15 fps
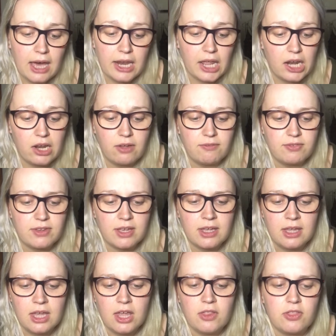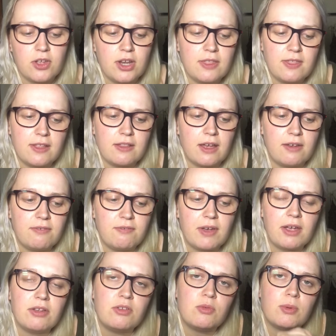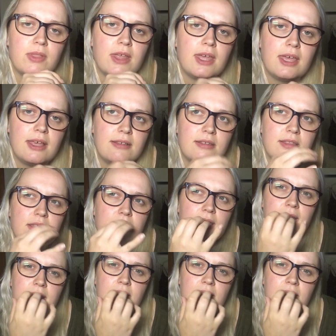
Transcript: and I loved it. The only thing that I found with it is that